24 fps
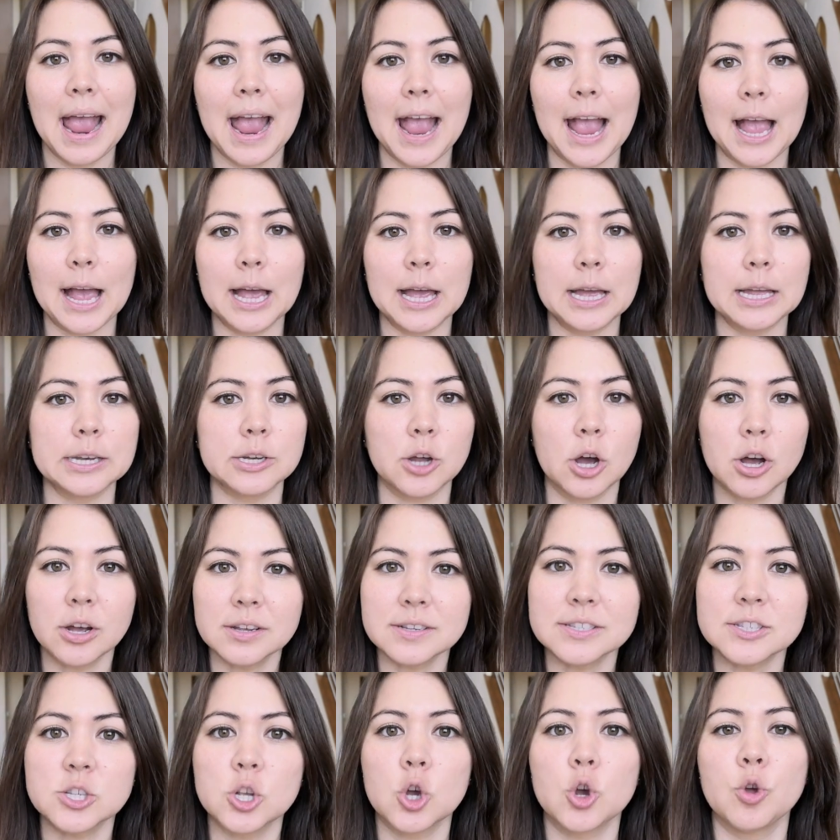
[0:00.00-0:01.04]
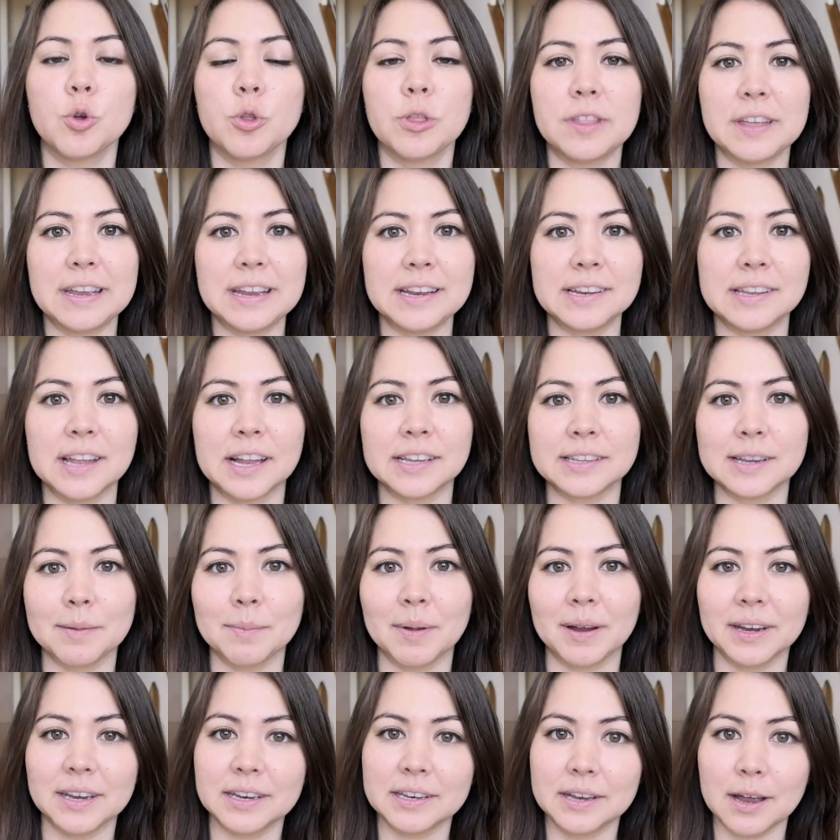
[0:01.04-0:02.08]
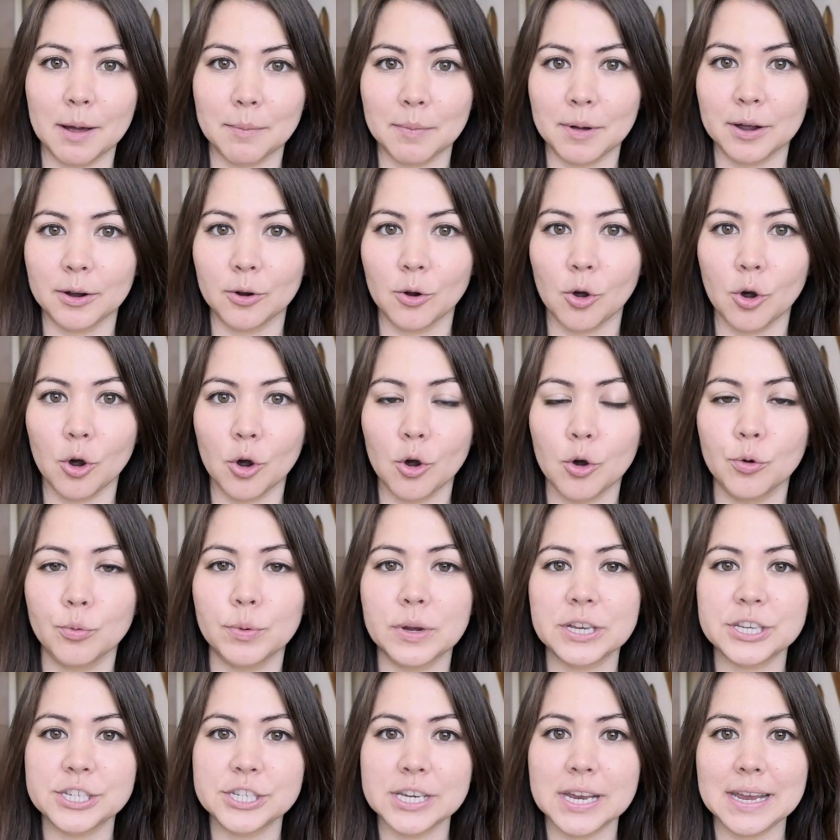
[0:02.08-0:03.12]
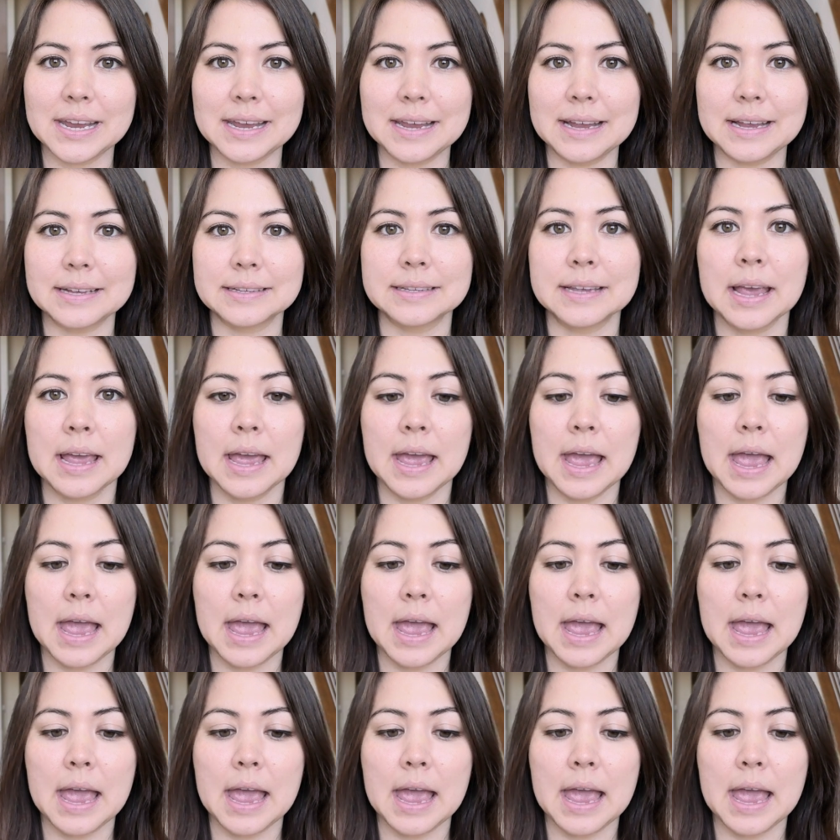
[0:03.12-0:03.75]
And also the datemaki tamago, which is